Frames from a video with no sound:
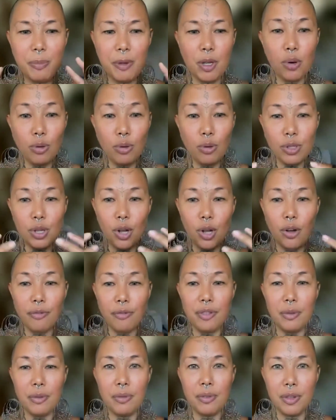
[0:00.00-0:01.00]
was because
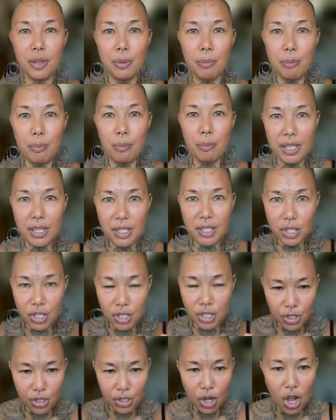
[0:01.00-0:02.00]
of
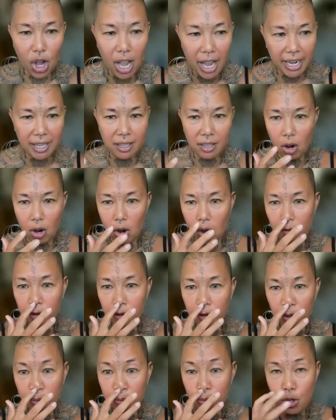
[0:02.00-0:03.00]
this design
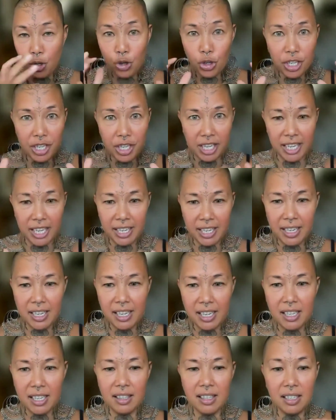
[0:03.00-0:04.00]
of community,
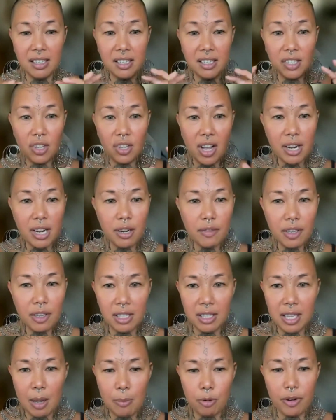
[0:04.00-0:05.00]
the design
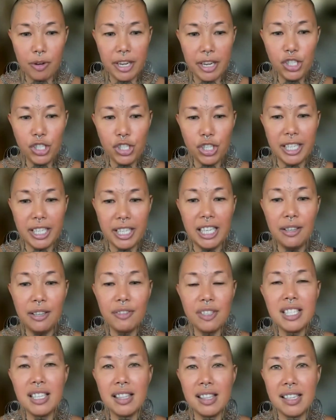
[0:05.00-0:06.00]
of collaboration.
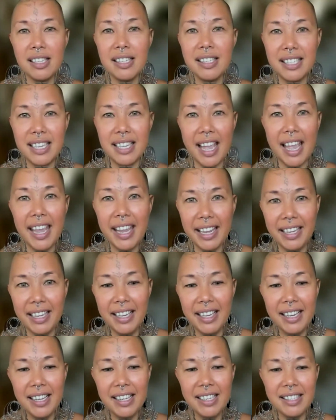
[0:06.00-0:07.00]
Even to this
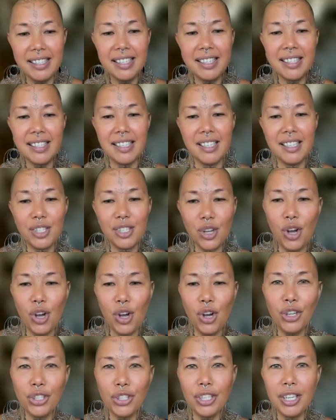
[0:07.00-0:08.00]
day, 6 years
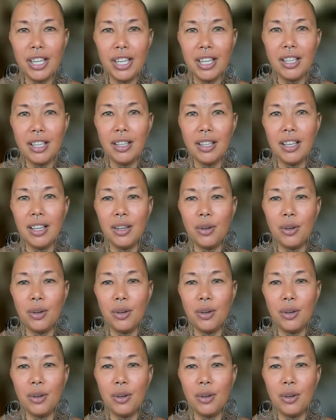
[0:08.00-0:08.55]
on,